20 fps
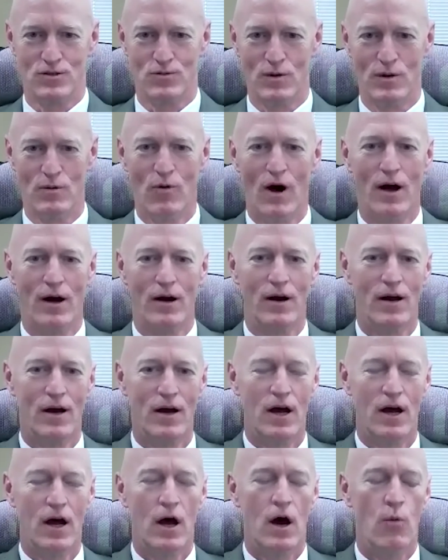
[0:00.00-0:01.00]
We
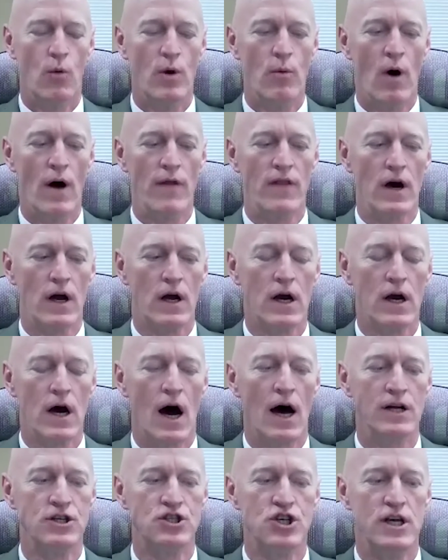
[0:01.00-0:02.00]
want the
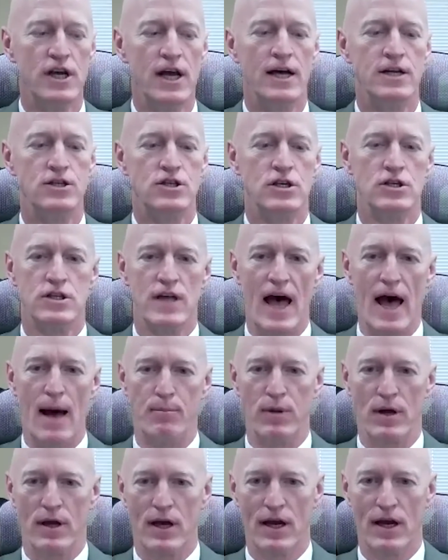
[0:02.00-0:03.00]
conscientious
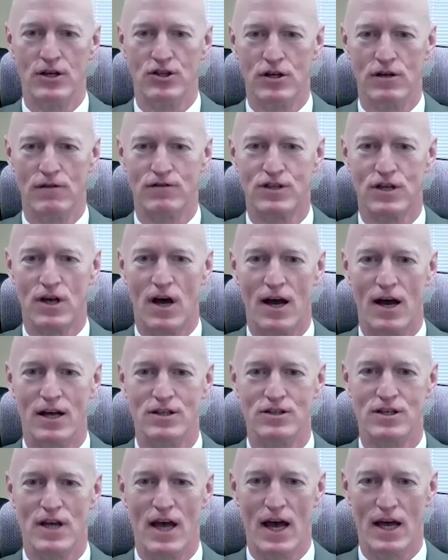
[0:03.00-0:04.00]
application of
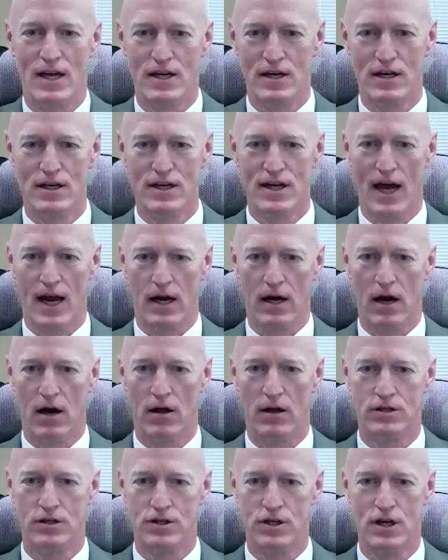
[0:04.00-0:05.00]
science and
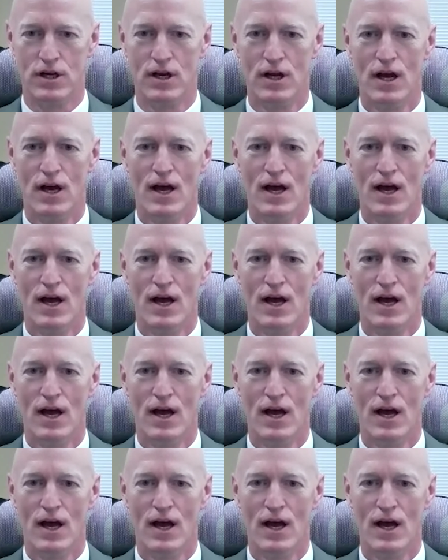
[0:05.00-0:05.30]
technology